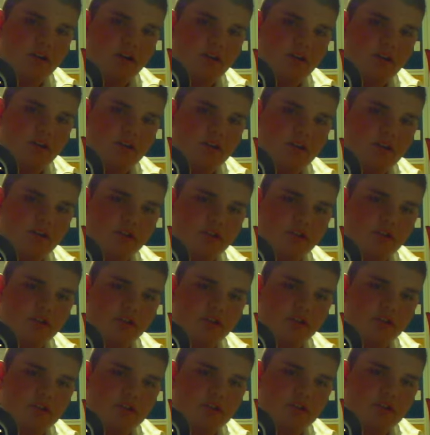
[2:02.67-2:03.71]
I'll show you the
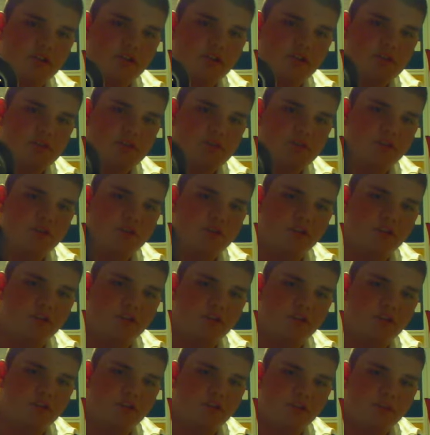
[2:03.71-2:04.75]
charging port on the
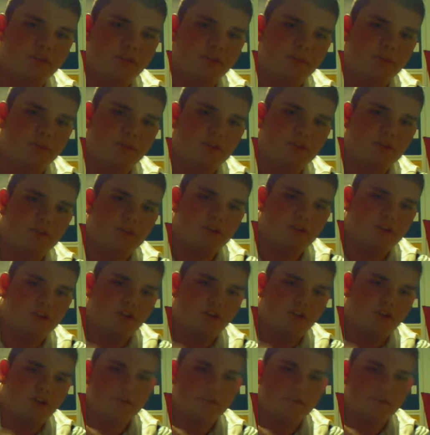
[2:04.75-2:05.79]
helicopter. This
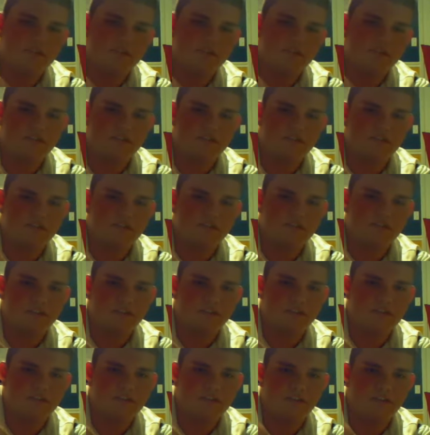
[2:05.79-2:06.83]
thing just slides down
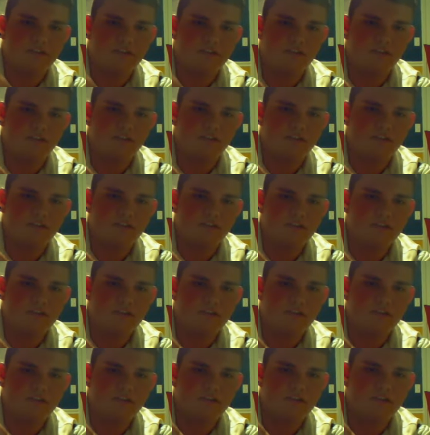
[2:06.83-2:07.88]
right here,
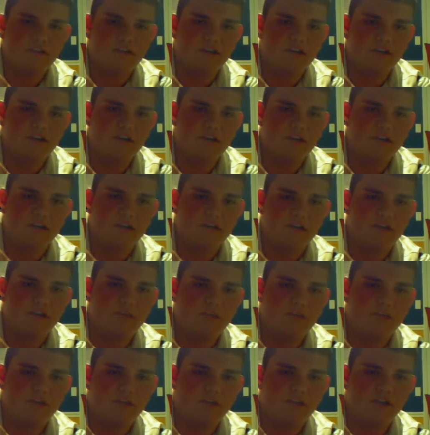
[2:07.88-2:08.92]
uh, opens right
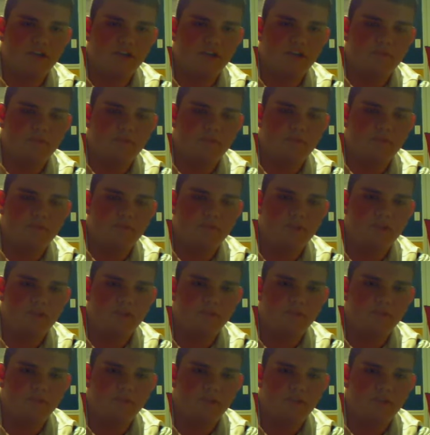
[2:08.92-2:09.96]
up, and you can
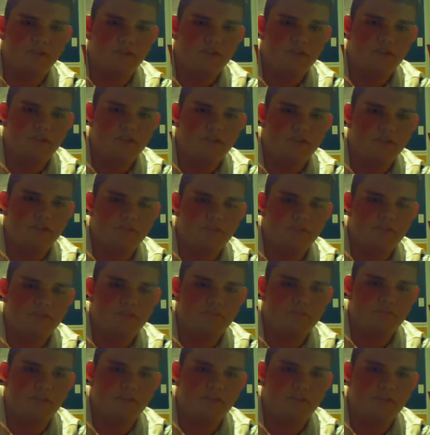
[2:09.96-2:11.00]
just put
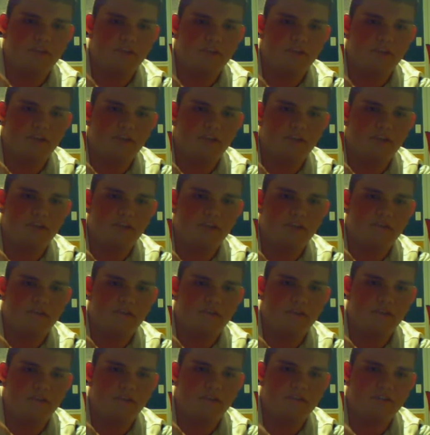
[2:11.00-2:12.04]
all that cable in there.
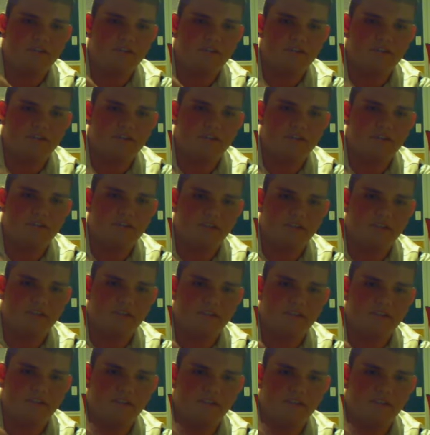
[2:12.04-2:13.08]
It's usually not doesn't
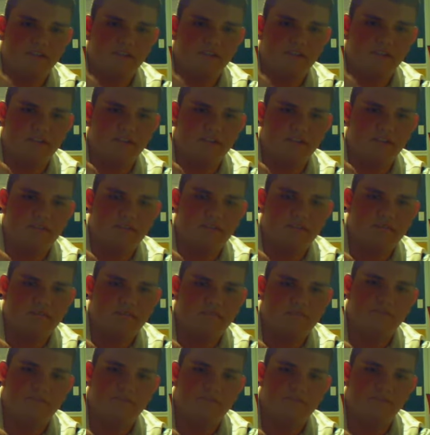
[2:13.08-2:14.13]
get that
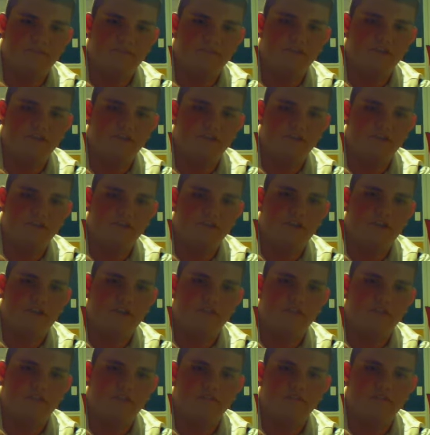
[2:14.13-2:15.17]
much in your way when you're
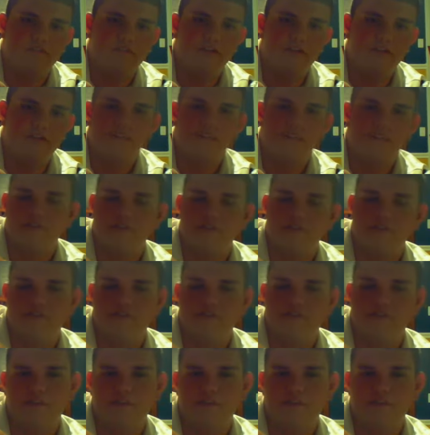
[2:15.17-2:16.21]
flying, so I just keep it
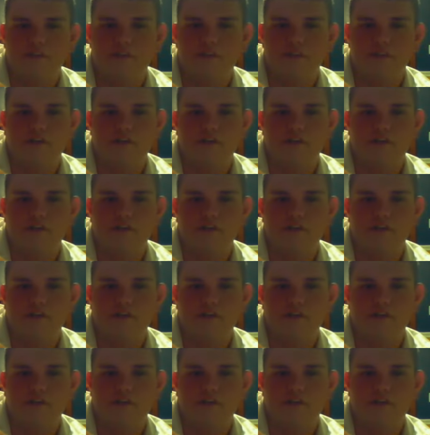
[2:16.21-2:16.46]
out.